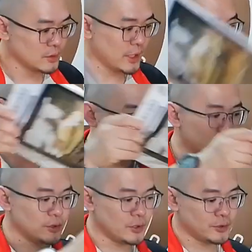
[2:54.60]
the engine
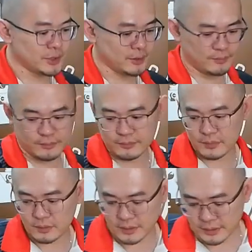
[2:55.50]
is not on yet.
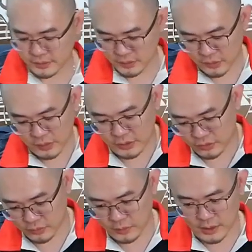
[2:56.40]
Okay, you need to